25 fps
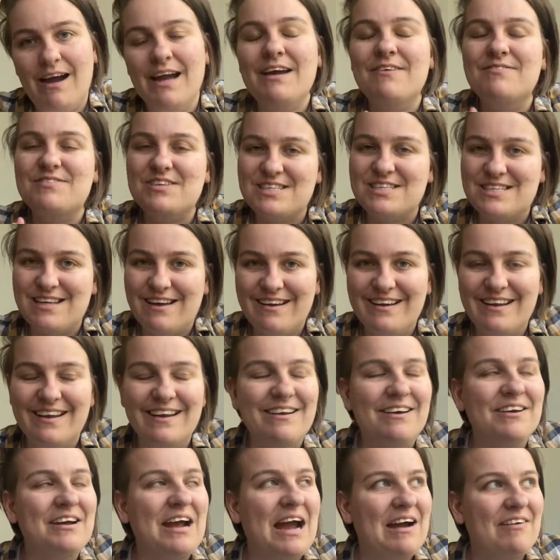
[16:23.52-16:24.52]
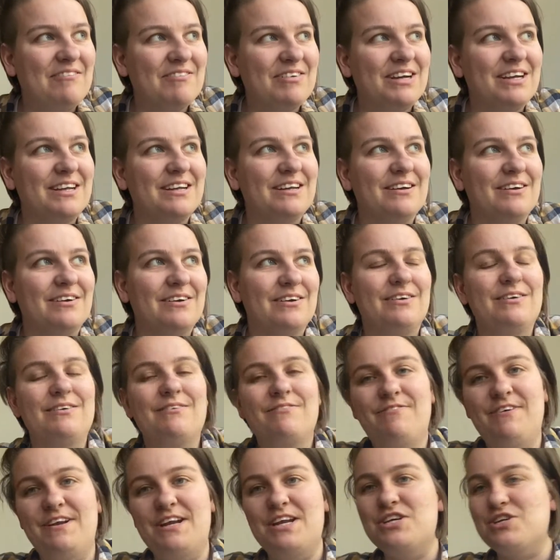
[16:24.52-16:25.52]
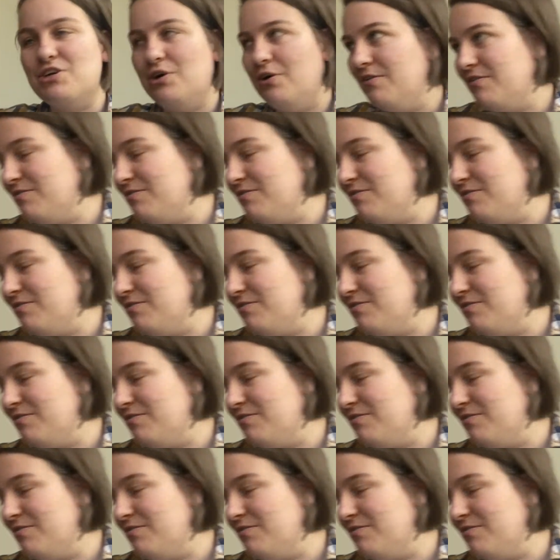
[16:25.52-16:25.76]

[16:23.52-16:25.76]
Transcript: have decided I am gonna finish off